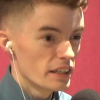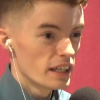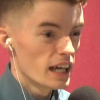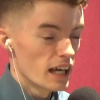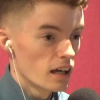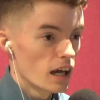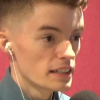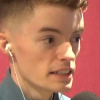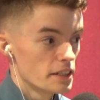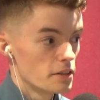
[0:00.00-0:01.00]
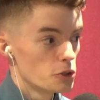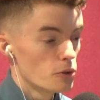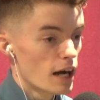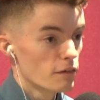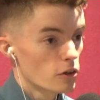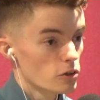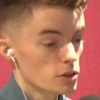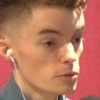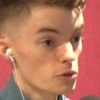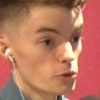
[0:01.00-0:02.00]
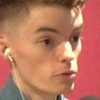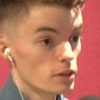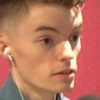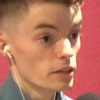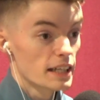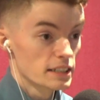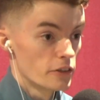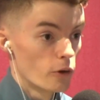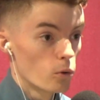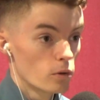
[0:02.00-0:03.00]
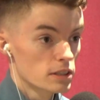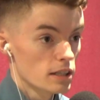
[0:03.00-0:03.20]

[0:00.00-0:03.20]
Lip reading: Yeah, as in you have customers who will, as in Noel,